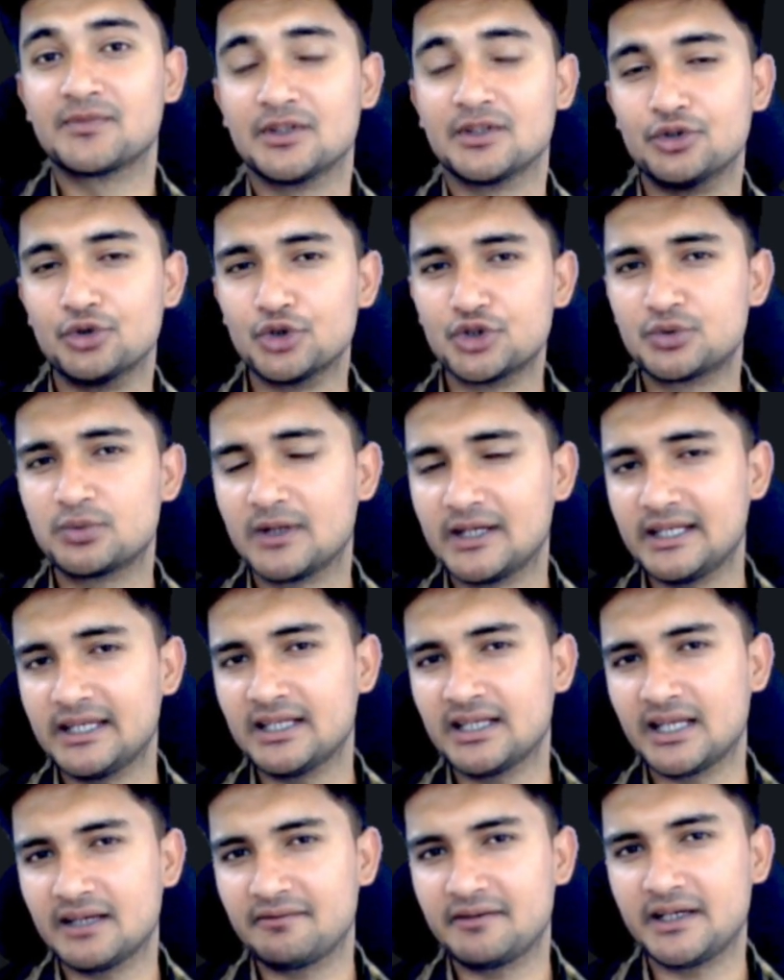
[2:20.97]
Usually
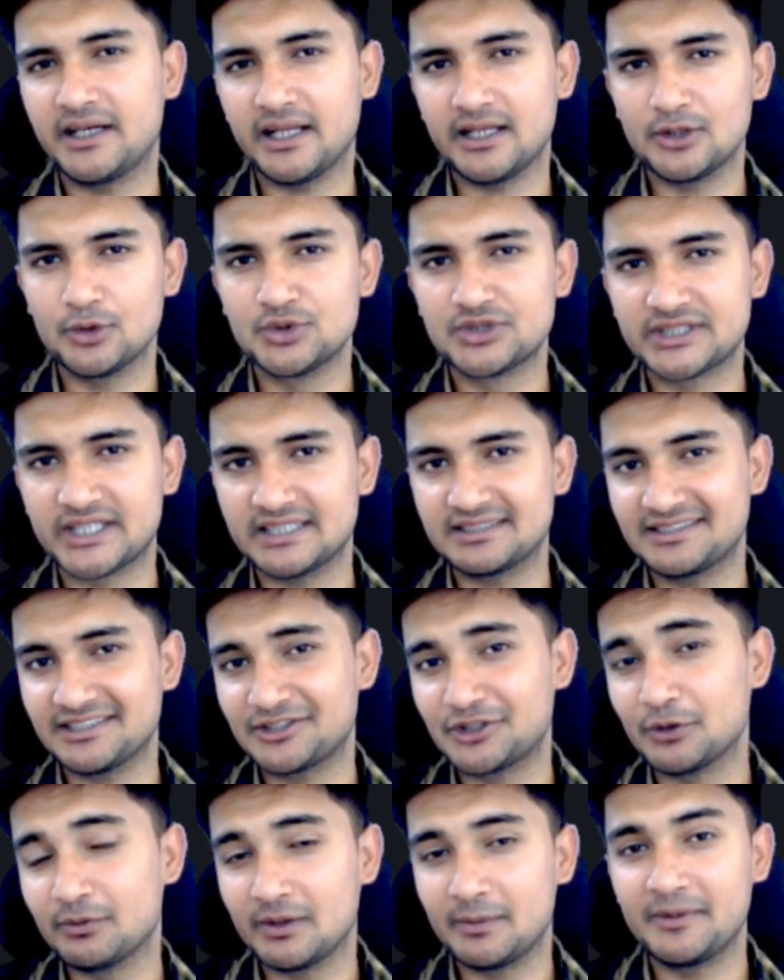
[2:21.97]
in everyday use
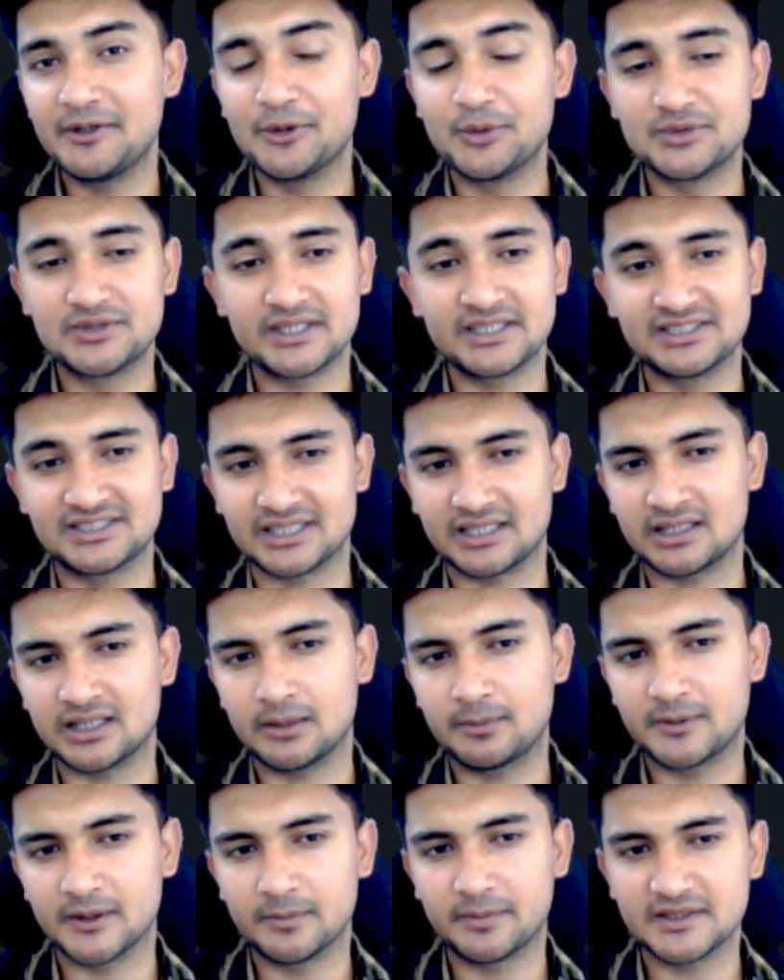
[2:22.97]
cases, you will be using
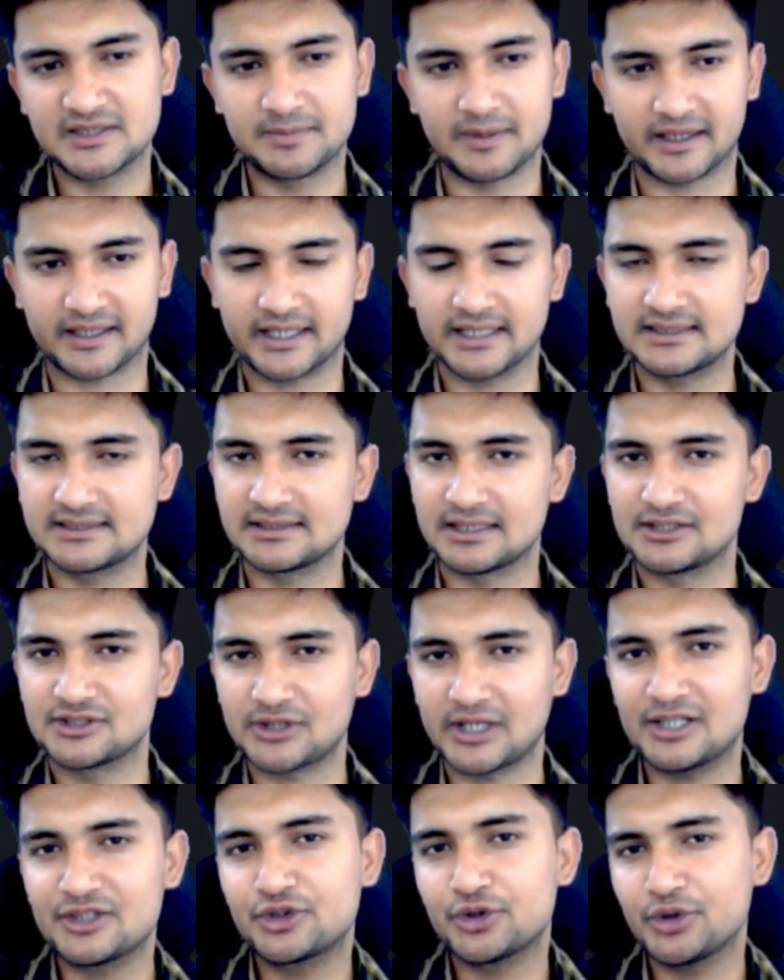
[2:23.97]
general purpose buckets.
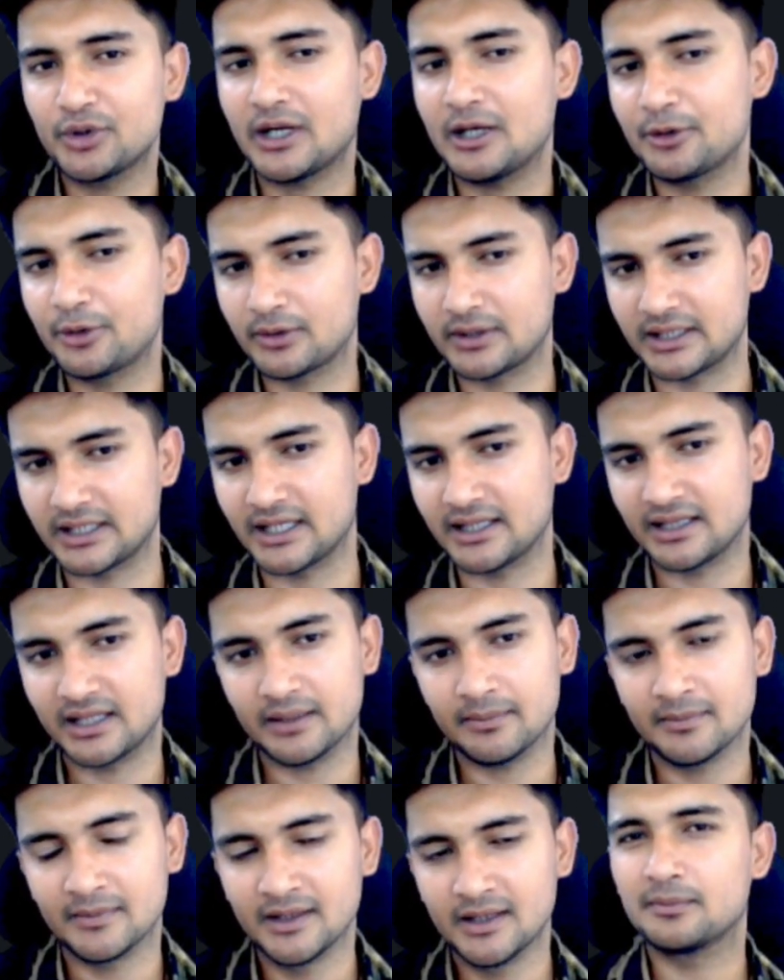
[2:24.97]
So I'll show you how to create
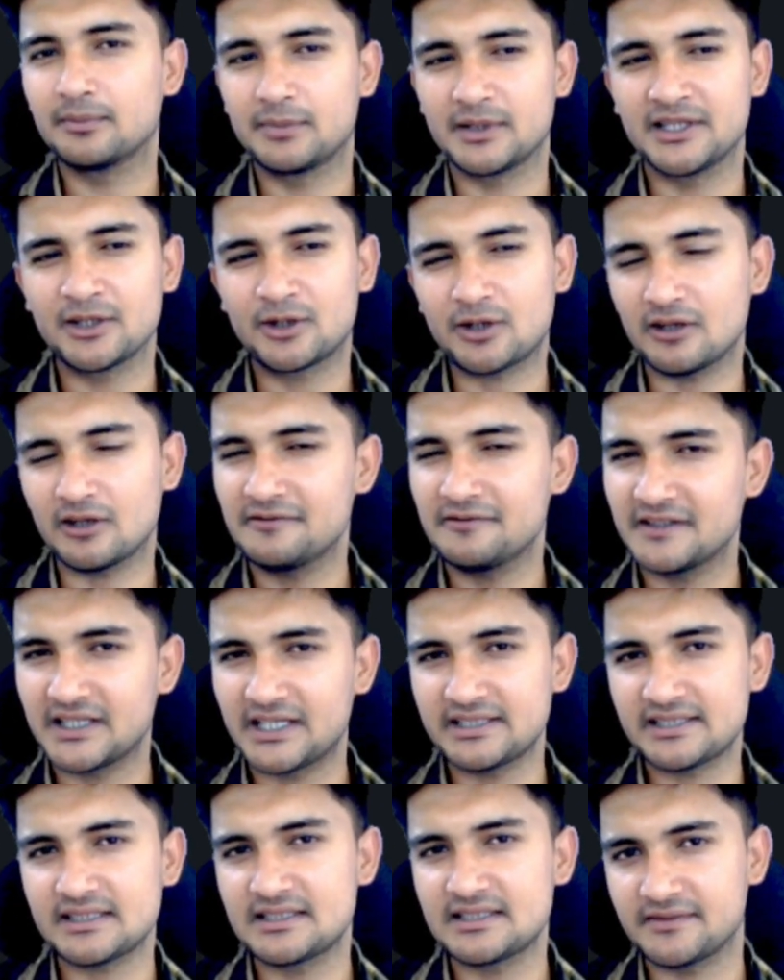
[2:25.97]
them. But the
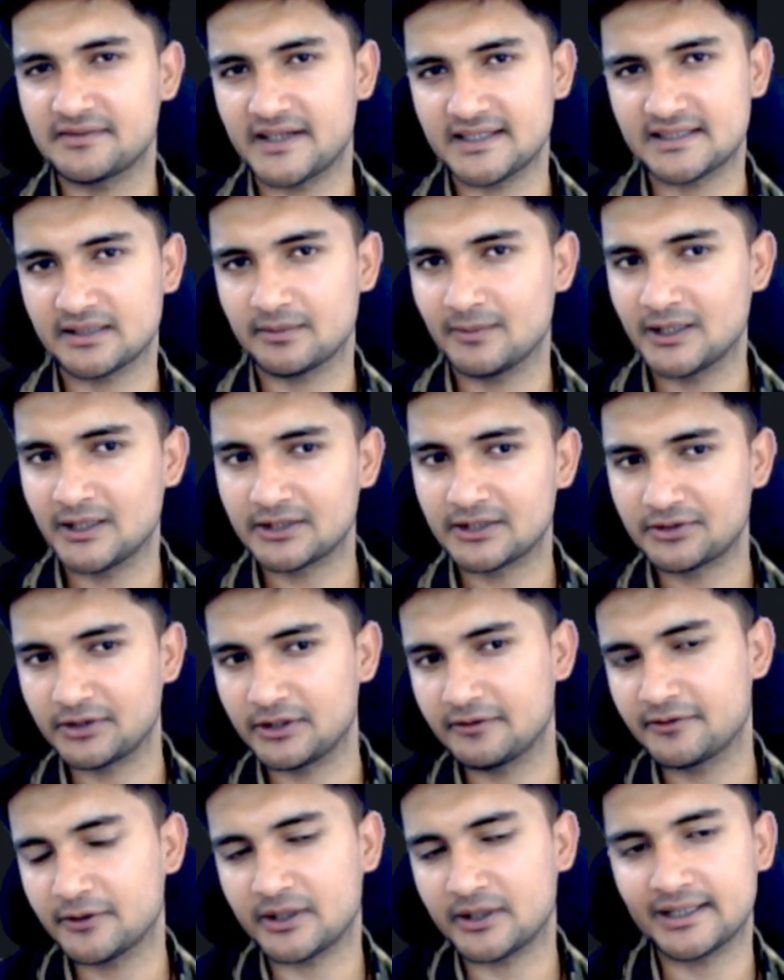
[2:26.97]
configuration is very similar. So
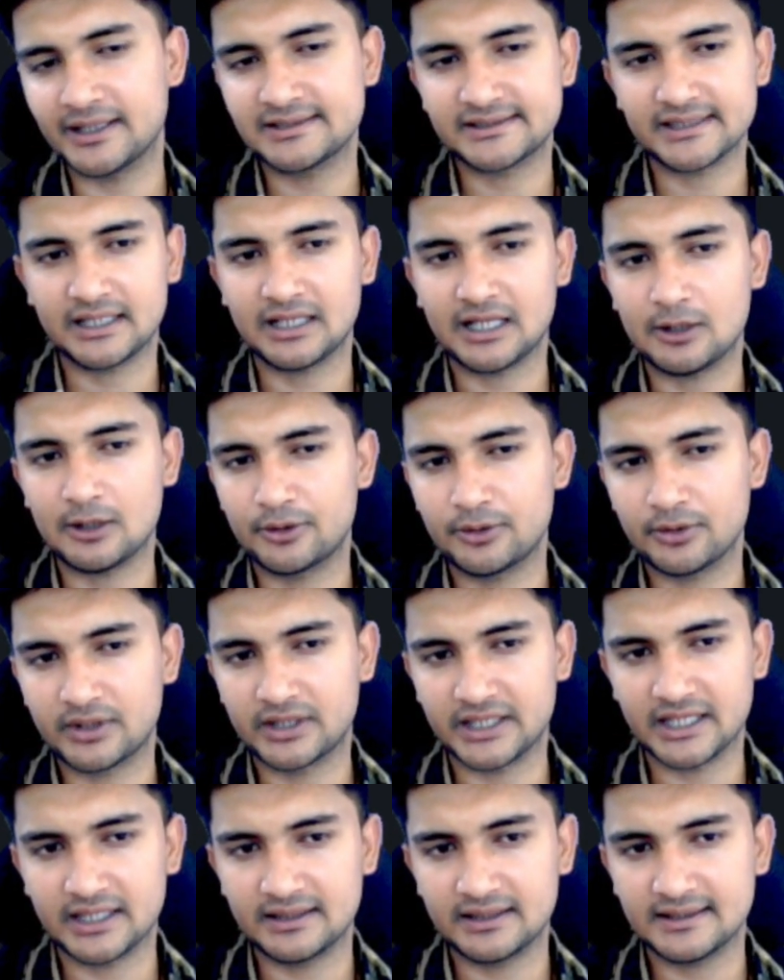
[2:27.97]
if you understand how to
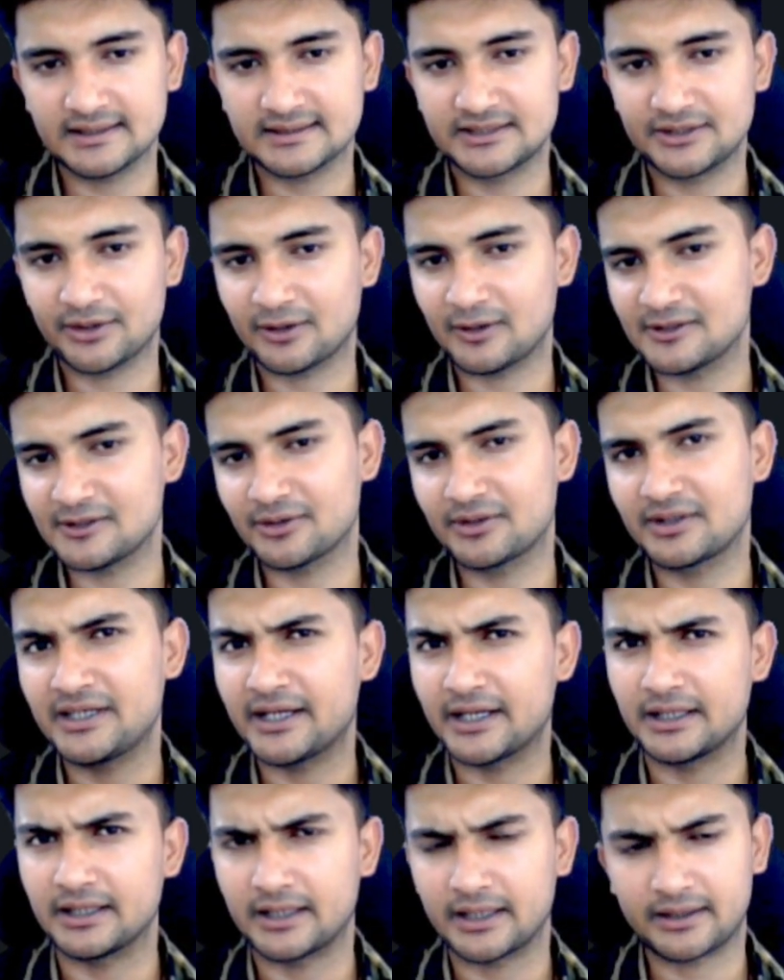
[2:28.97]
create this, you can also
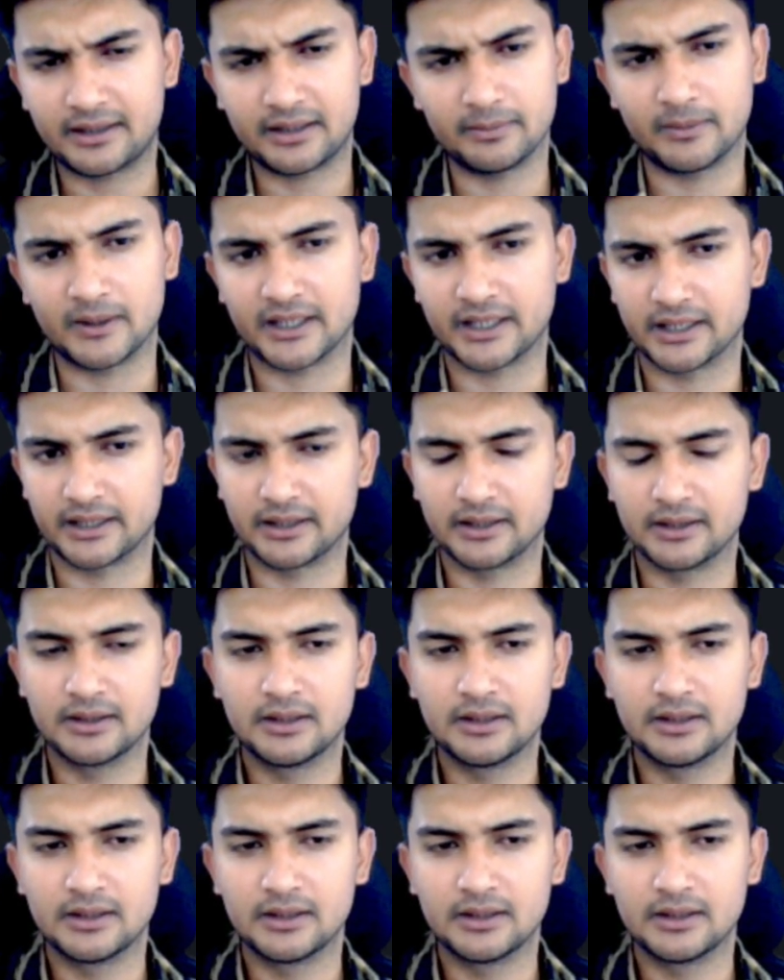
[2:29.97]
create a directory bucket.